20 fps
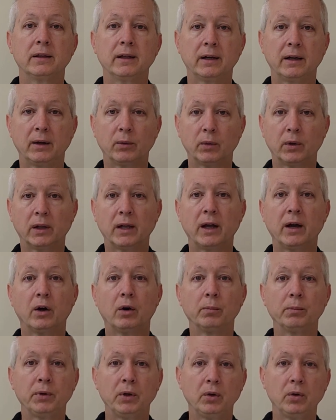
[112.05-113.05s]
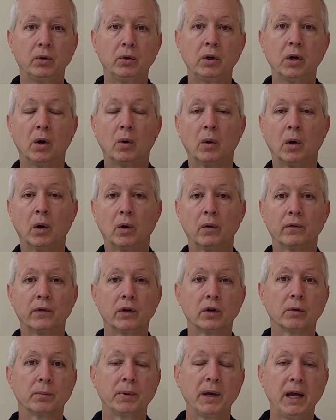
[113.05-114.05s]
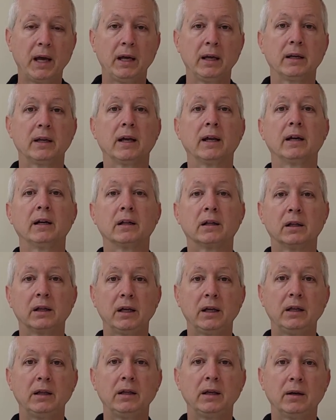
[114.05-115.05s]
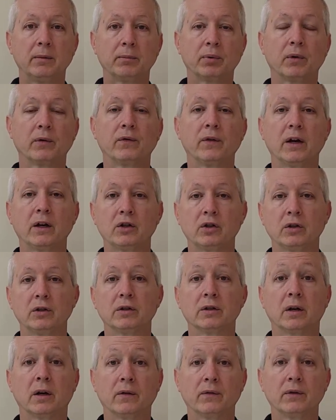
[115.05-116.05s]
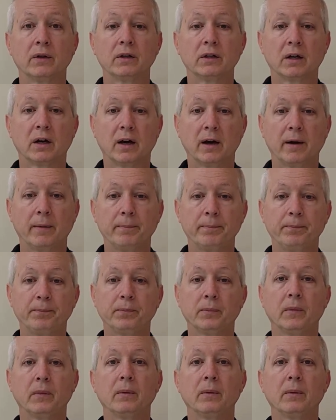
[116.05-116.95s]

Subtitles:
that will help you go over your paint and clean the imperfections off the top.